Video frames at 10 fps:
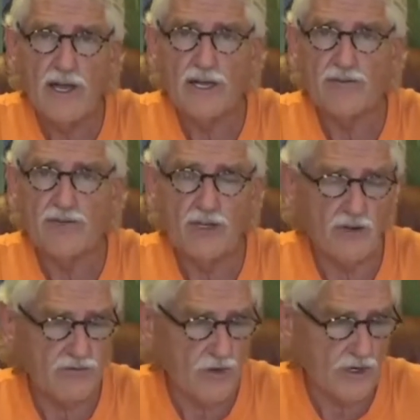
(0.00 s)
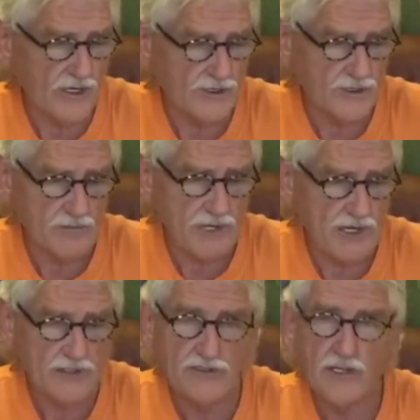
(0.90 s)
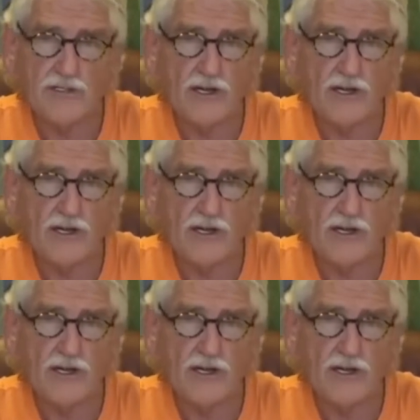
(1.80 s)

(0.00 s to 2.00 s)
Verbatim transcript: And if you can afford to get your parents on